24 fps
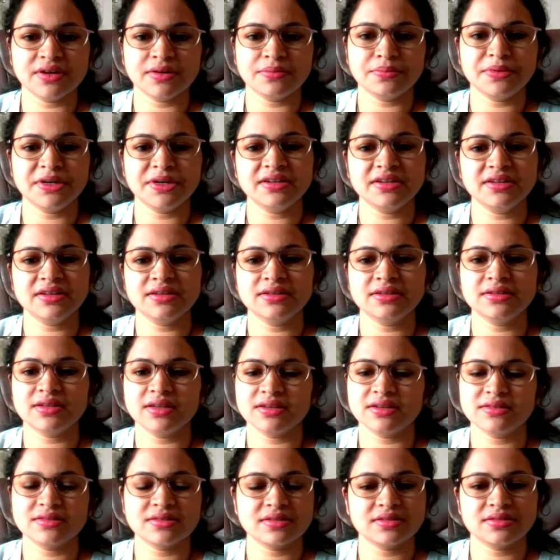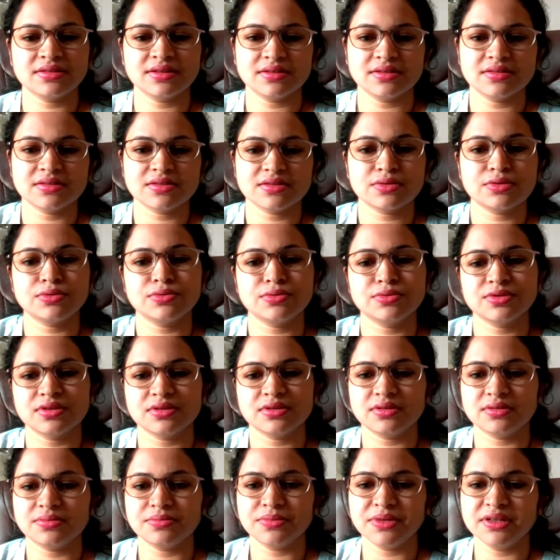update and text
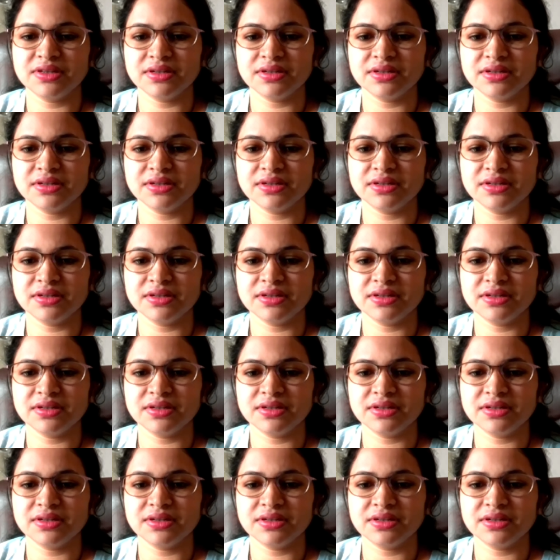closure.